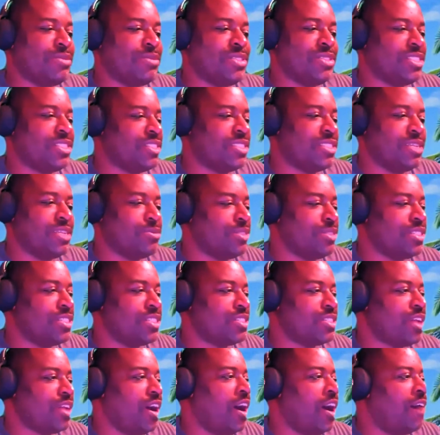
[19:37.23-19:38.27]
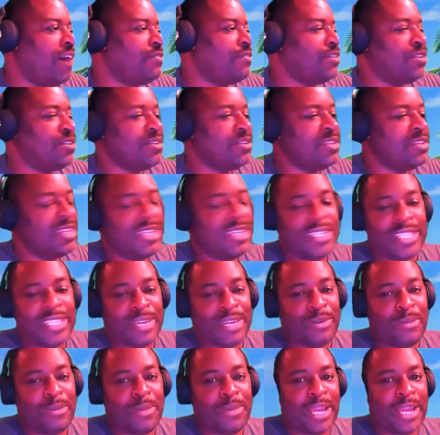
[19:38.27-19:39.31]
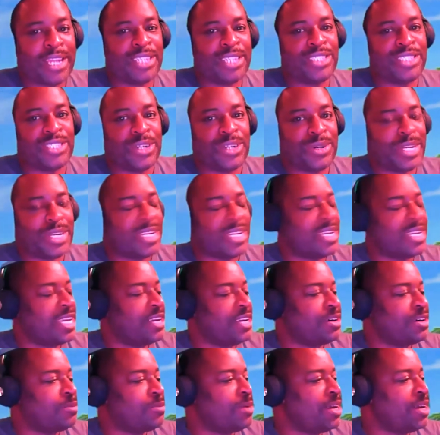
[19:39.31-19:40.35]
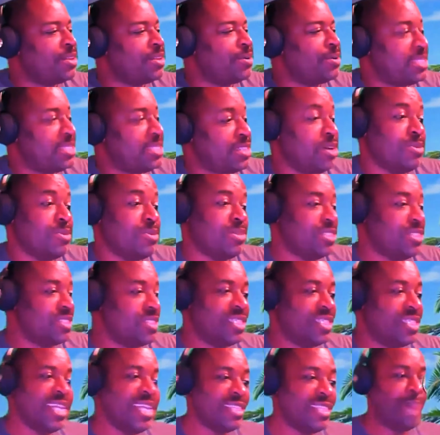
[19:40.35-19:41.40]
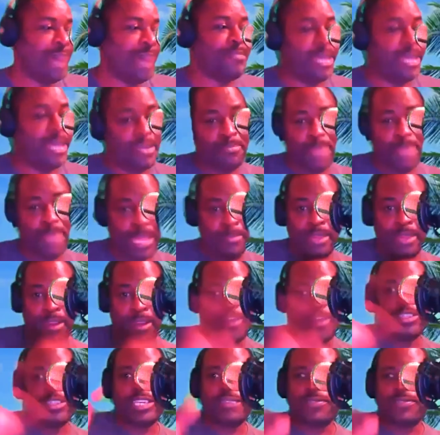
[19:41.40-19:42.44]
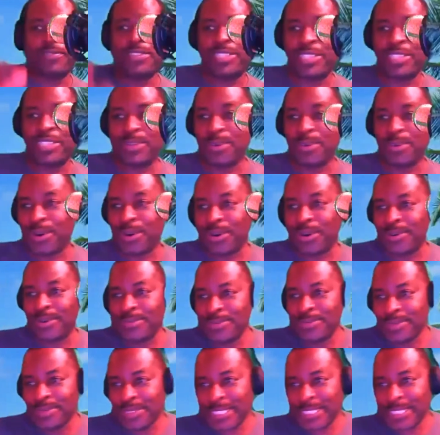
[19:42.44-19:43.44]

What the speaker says: It was just awful. They went back and showed it later, by the way. So it was, they made all the difference in the world.